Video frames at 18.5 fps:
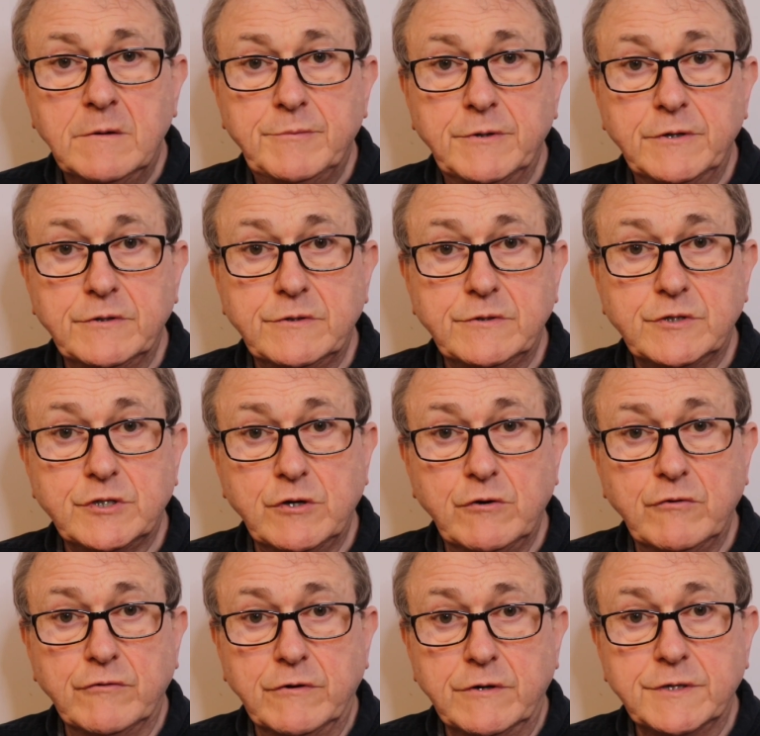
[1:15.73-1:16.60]
But
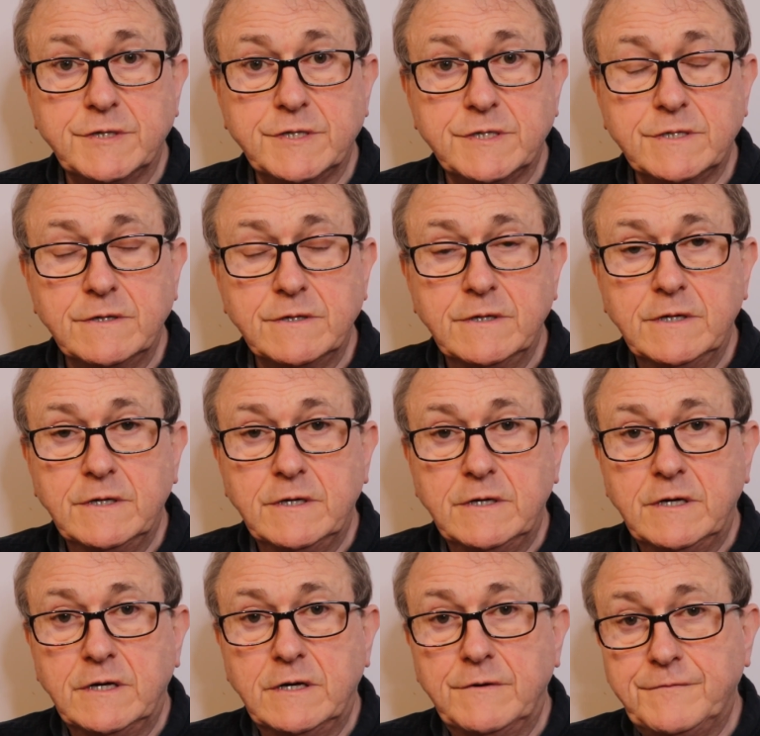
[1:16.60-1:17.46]
Taurus,
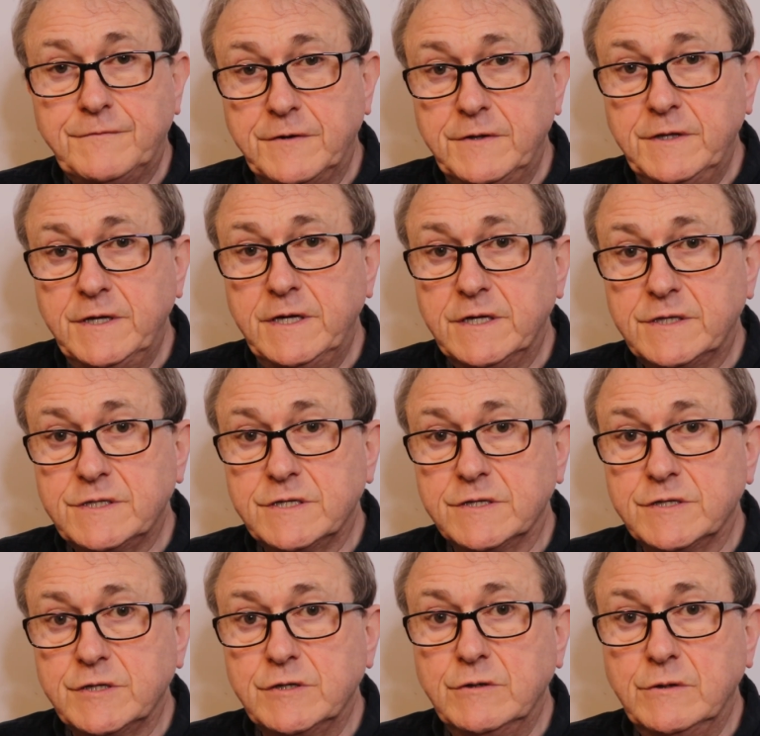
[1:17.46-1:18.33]
for near
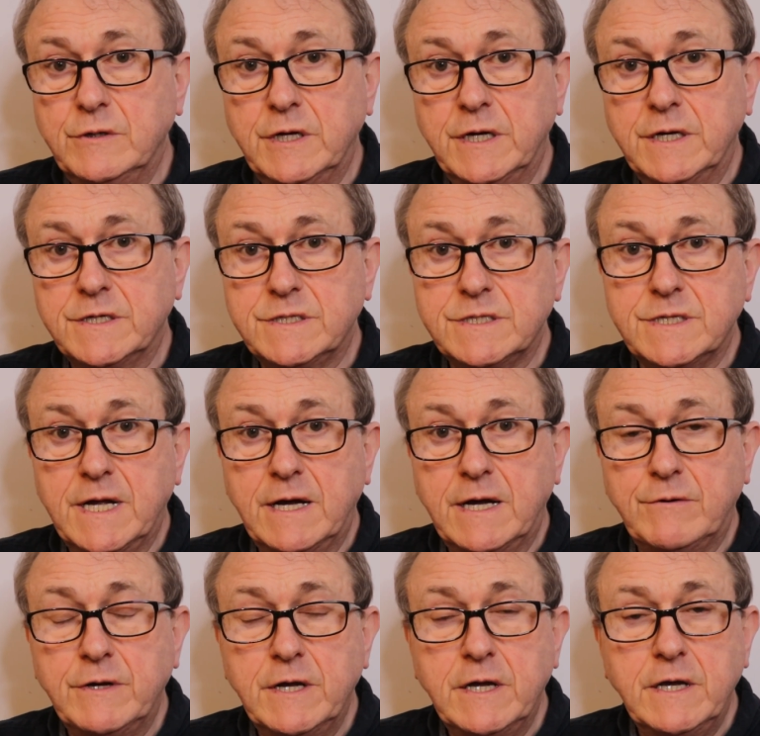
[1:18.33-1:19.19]
to 2 years
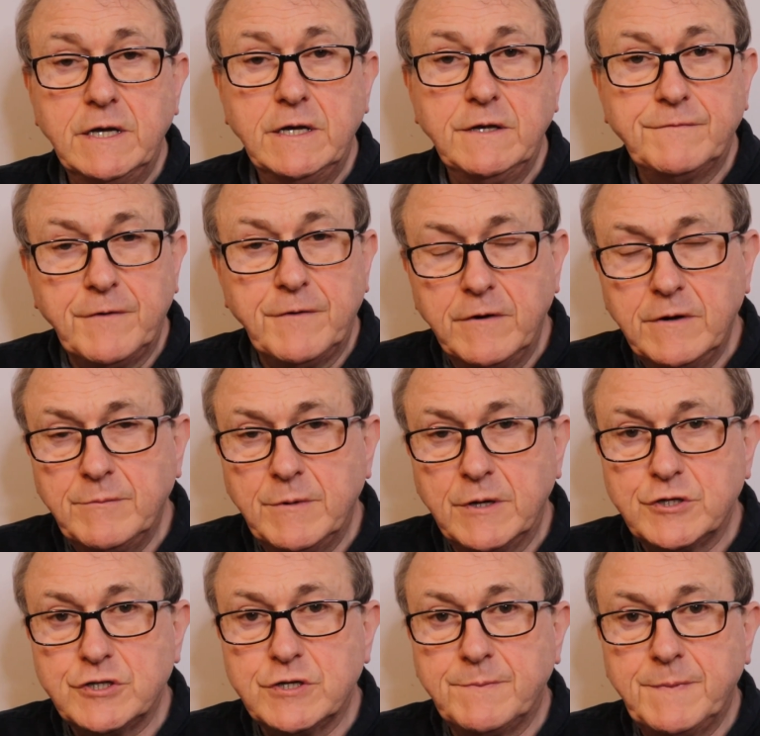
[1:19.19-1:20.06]
now, is very
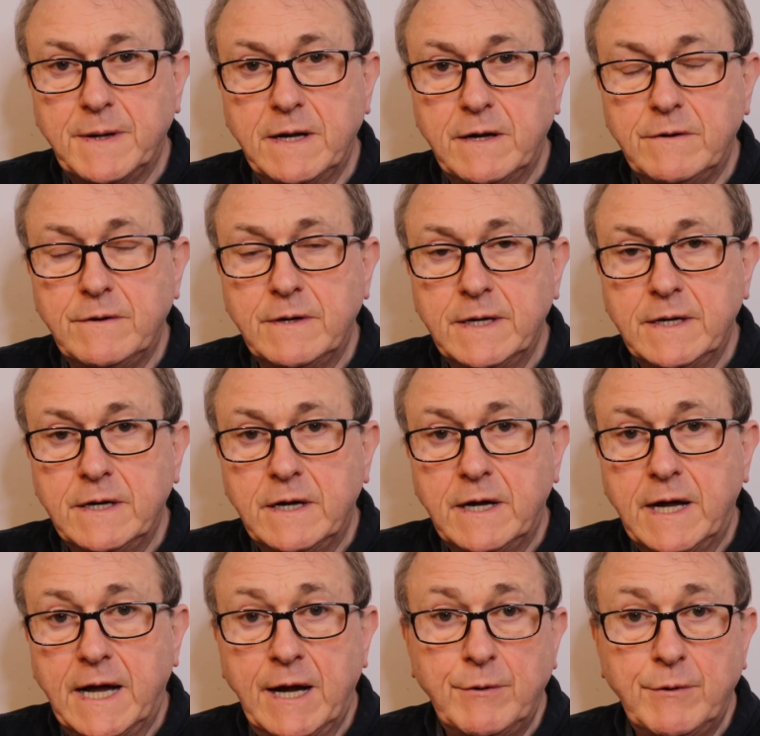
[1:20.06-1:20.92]
much about
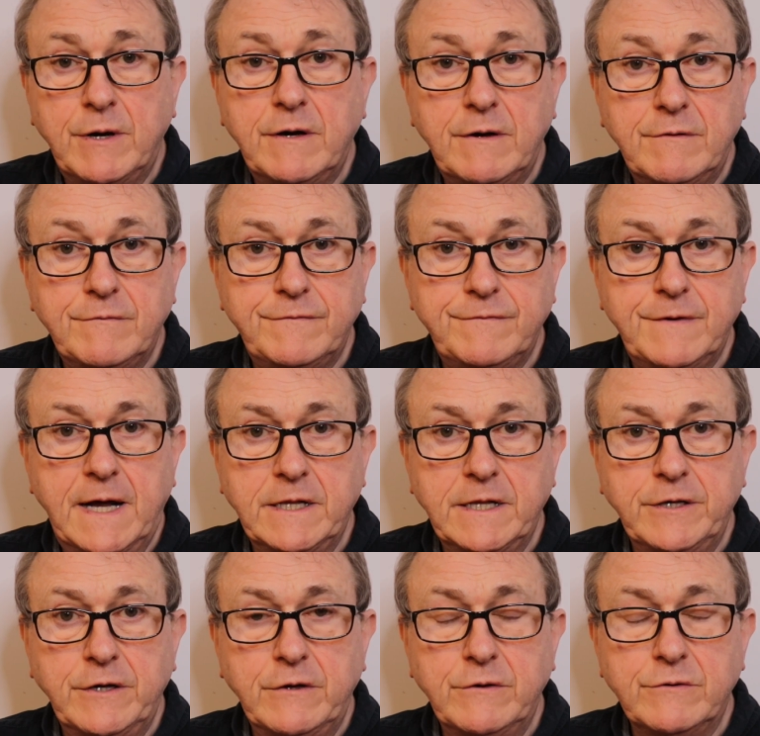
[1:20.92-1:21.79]
our
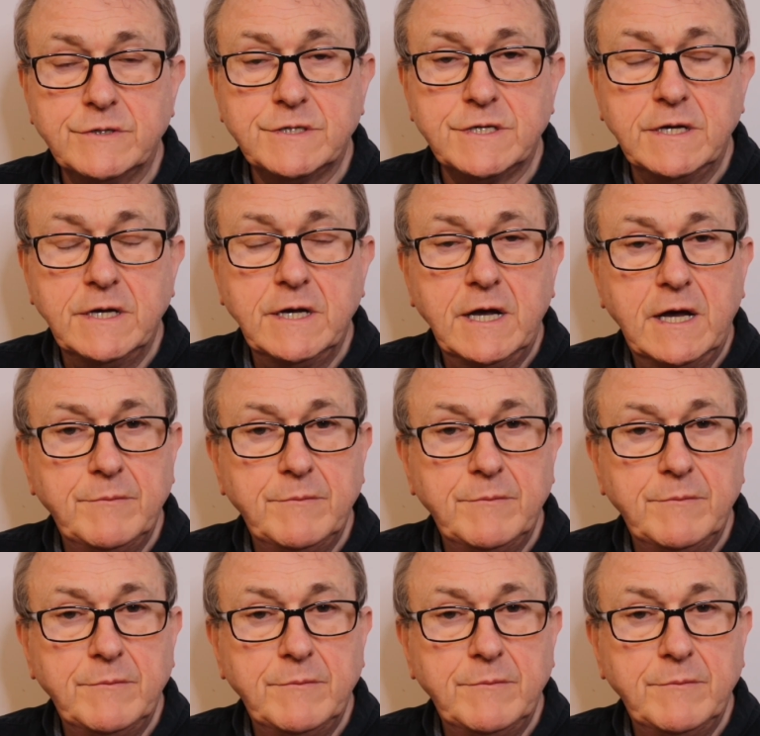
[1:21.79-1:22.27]
values.